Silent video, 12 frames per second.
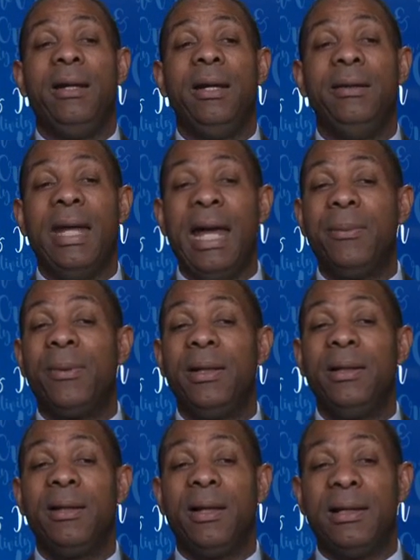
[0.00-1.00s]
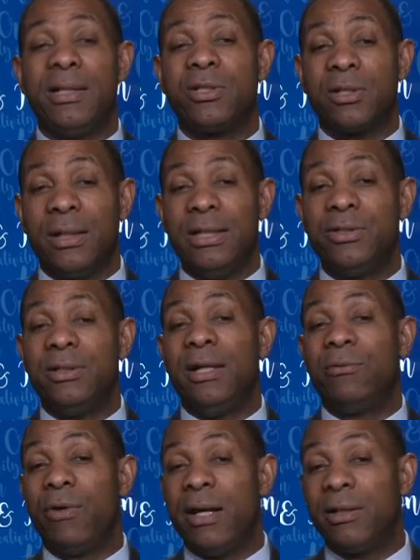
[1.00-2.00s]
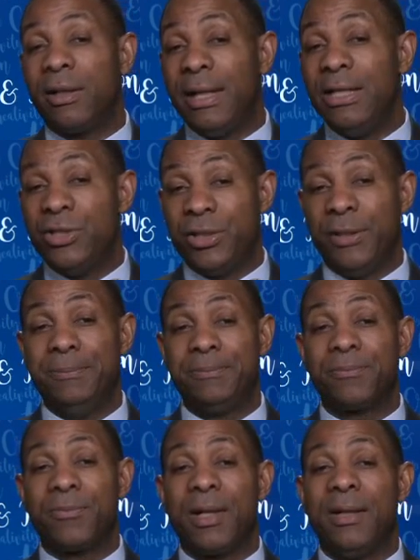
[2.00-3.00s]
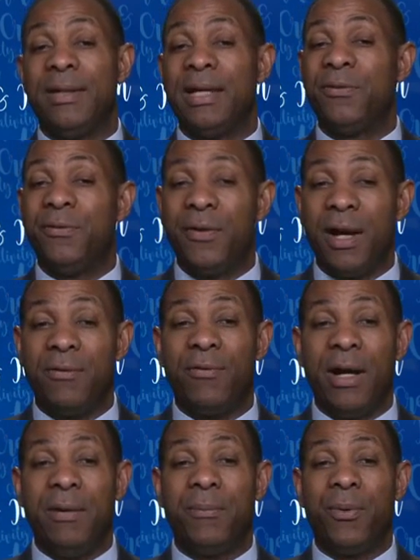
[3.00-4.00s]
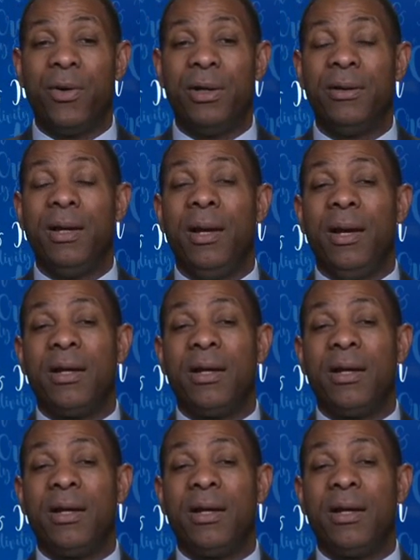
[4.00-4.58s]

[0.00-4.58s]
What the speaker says: Enabling legislation and regulation, that's very, very important.